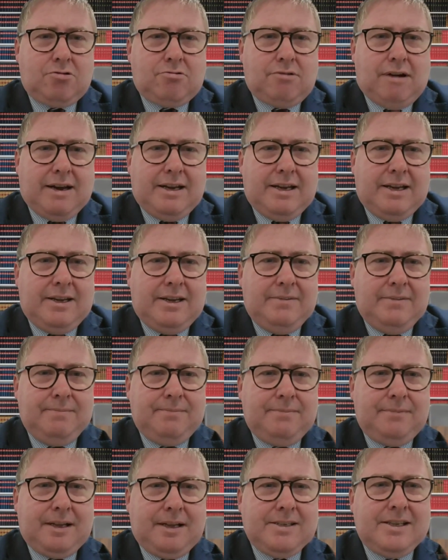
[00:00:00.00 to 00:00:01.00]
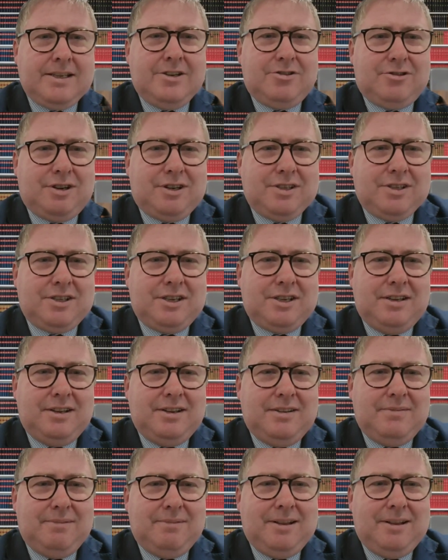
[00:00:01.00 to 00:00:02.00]
Granny has an interest in
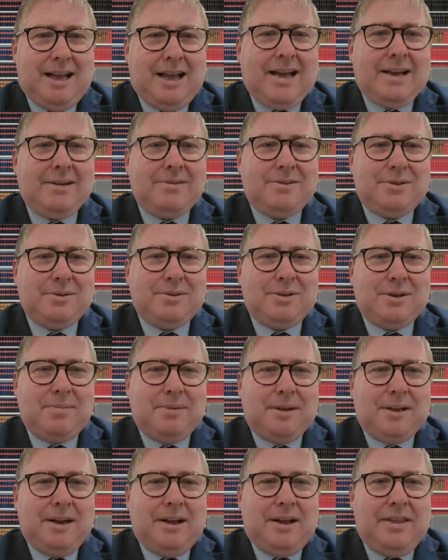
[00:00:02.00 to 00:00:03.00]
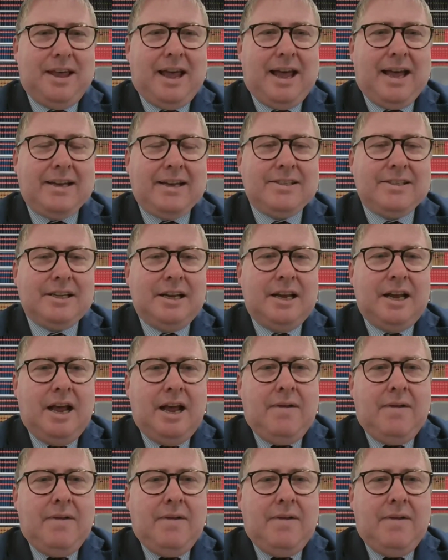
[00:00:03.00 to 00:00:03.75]
the house or something like that.